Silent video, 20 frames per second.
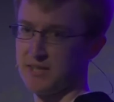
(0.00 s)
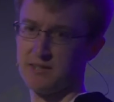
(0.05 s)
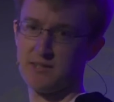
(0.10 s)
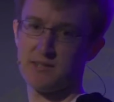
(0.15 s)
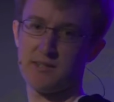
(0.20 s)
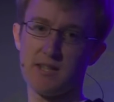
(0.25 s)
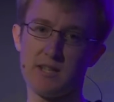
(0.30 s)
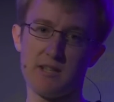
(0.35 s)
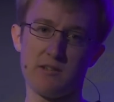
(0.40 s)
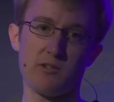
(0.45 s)
is
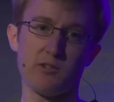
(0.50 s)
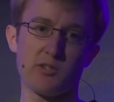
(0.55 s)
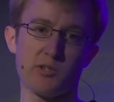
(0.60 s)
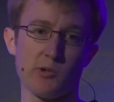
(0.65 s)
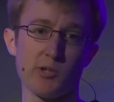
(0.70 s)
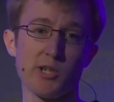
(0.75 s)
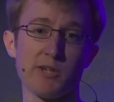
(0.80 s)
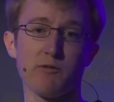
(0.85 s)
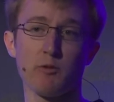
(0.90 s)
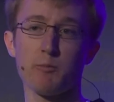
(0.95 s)
that
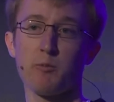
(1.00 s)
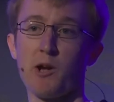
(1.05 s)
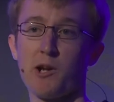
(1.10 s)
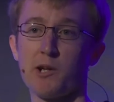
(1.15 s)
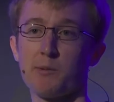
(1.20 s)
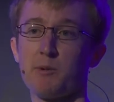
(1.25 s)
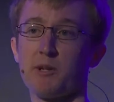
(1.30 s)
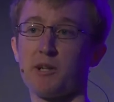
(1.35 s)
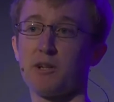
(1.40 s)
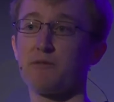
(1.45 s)
searching for
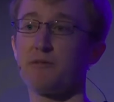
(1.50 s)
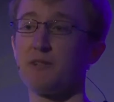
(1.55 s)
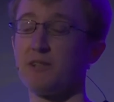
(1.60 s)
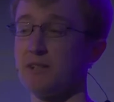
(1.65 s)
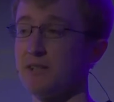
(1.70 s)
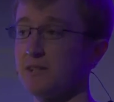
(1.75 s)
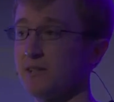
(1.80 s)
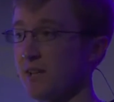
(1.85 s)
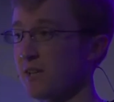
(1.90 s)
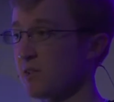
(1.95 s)
product market fit
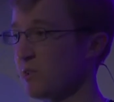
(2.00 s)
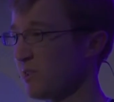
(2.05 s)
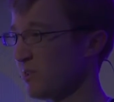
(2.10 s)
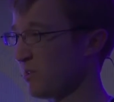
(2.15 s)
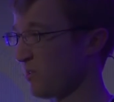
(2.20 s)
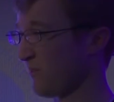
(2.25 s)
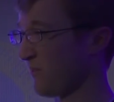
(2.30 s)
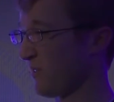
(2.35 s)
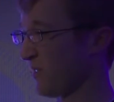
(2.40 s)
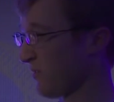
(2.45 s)
is actually
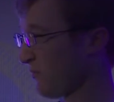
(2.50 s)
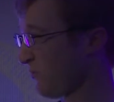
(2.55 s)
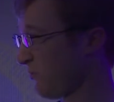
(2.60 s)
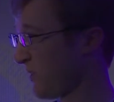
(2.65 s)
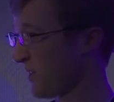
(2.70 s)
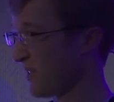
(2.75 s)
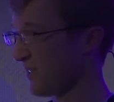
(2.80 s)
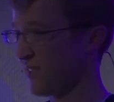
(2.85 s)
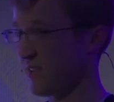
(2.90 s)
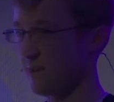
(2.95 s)
sort of this
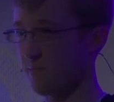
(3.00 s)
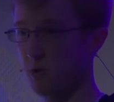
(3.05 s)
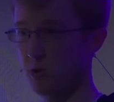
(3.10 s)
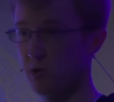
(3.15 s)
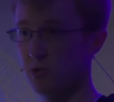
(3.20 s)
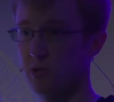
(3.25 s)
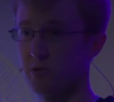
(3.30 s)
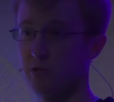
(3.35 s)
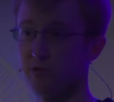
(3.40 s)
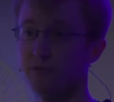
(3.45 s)
crazy
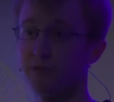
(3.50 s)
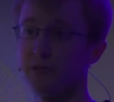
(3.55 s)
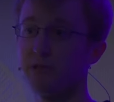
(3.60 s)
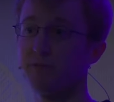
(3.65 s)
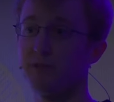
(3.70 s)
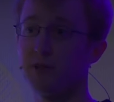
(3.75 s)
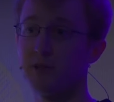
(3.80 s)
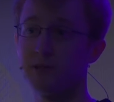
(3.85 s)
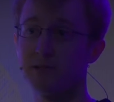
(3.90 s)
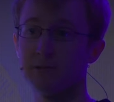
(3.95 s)
emotional
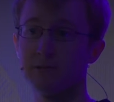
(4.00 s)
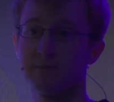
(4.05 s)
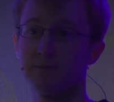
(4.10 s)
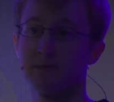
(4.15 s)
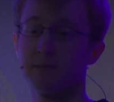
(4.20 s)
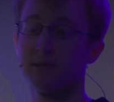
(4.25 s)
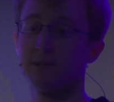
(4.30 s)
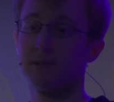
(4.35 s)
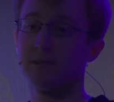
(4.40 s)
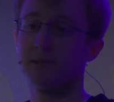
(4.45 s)
freefall.
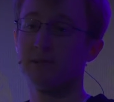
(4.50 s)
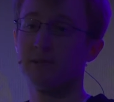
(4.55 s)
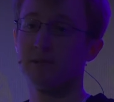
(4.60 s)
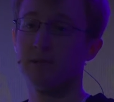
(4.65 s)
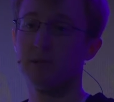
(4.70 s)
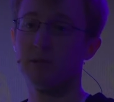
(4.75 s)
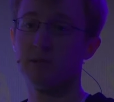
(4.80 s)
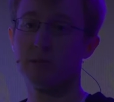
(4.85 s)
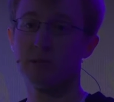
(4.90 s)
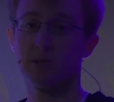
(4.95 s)

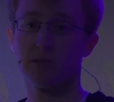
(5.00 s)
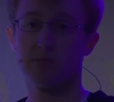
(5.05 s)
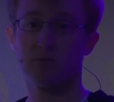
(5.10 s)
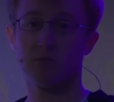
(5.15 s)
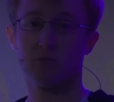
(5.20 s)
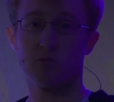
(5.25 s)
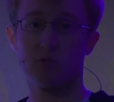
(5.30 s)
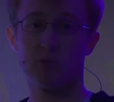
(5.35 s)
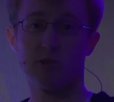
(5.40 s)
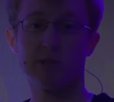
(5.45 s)
You
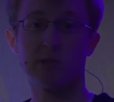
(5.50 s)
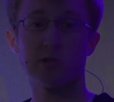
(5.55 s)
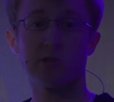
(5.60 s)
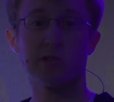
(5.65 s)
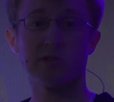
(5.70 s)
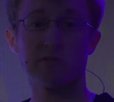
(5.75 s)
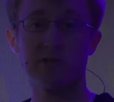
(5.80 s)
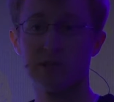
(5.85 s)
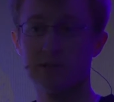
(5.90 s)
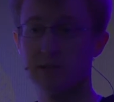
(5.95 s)
can trick
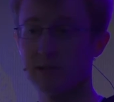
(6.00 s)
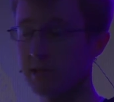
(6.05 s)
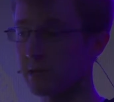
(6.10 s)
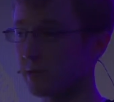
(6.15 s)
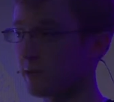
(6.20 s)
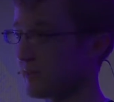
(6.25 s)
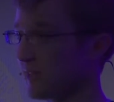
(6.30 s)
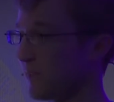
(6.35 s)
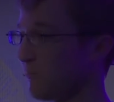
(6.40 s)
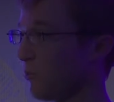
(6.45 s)
yourself into it. You
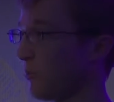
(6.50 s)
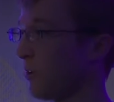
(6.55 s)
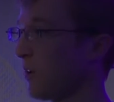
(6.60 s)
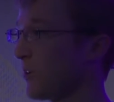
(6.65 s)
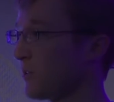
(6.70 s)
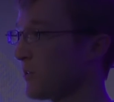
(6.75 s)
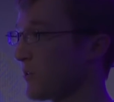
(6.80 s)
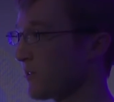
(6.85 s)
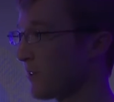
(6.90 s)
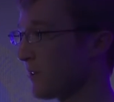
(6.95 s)
can see
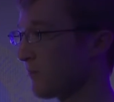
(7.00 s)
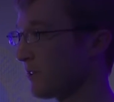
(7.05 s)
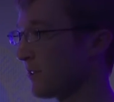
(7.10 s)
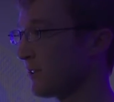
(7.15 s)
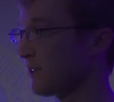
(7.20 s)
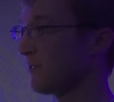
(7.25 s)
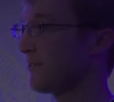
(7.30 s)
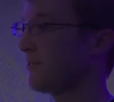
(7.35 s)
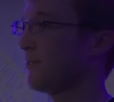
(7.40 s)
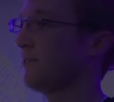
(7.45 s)
mirages of it.
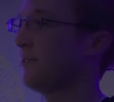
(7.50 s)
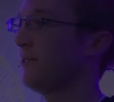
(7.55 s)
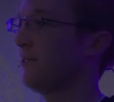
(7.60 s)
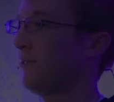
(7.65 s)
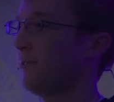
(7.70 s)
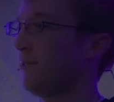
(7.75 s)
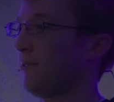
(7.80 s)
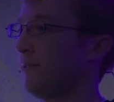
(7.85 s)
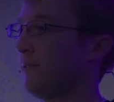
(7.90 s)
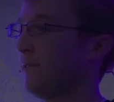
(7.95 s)

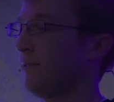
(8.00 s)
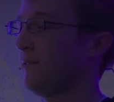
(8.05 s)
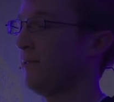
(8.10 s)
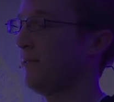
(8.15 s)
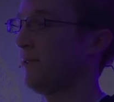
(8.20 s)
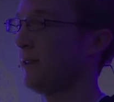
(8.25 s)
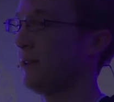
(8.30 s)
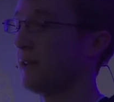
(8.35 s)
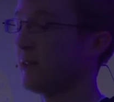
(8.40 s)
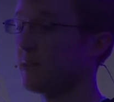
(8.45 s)

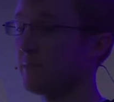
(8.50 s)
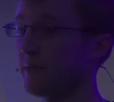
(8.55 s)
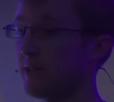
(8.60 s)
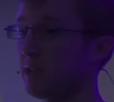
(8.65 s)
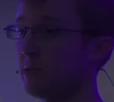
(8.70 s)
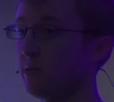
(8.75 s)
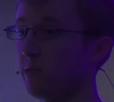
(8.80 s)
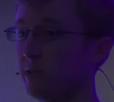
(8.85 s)
It can make you